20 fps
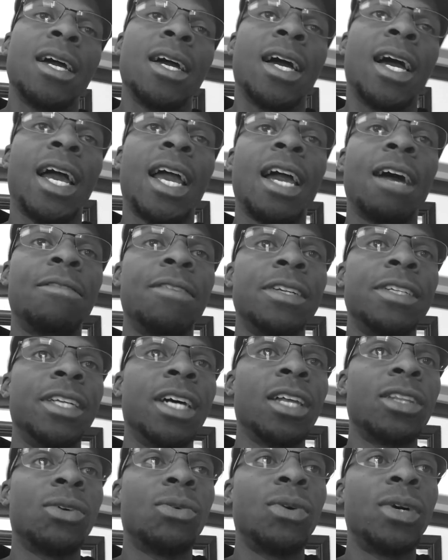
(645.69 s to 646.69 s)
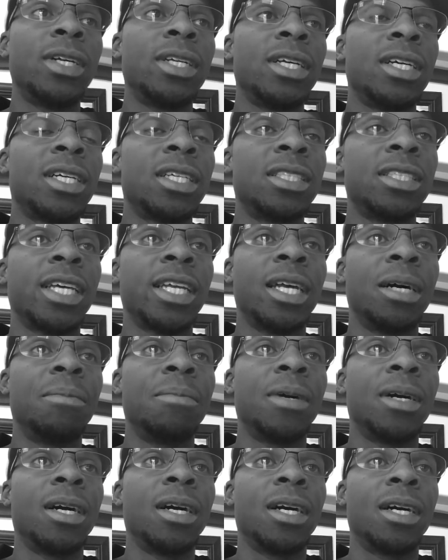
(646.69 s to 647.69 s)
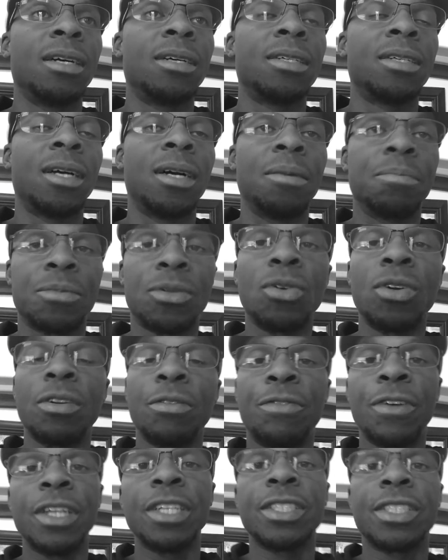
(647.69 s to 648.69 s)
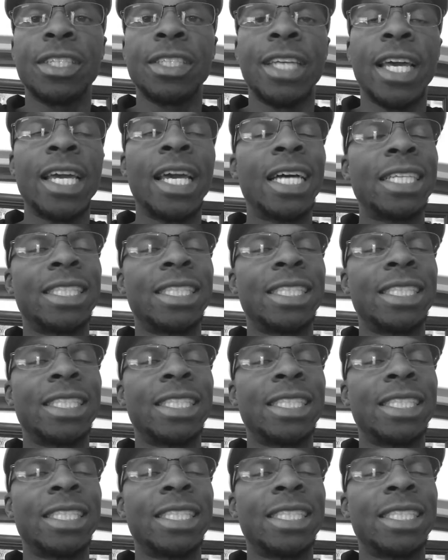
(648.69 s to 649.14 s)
I have another one that I'm going to finish today.